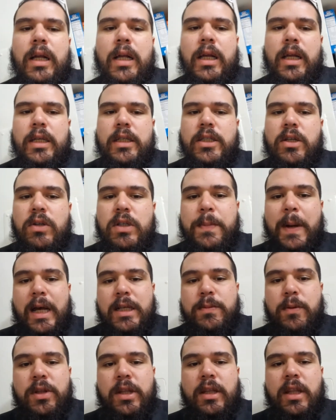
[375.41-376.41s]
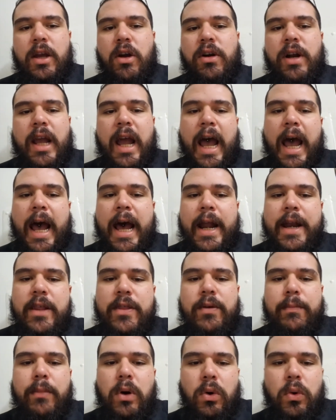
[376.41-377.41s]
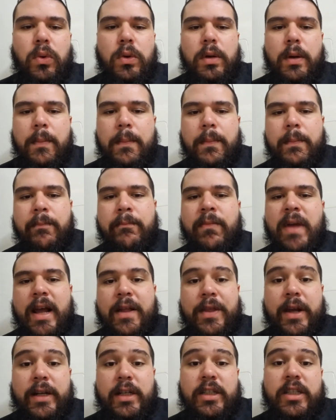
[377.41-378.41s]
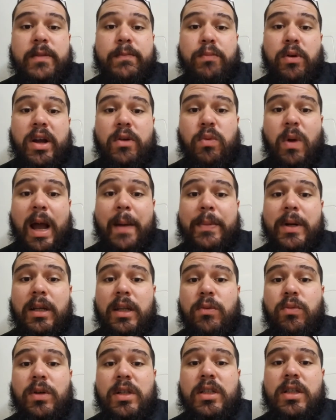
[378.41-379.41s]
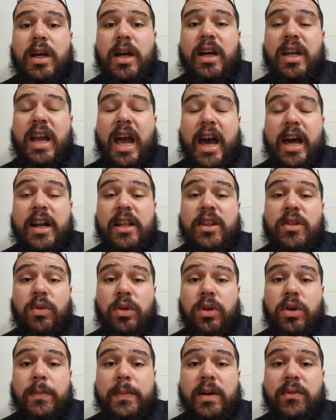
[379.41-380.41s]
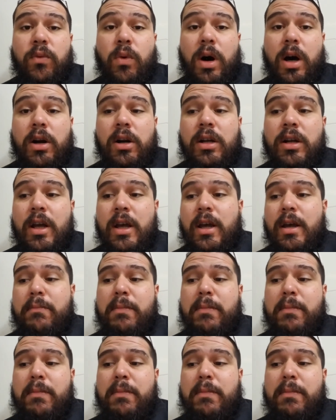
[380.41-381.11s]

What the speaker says: So it's possible that they already had the mold and that it just spread rapidly once I added the little bit of water.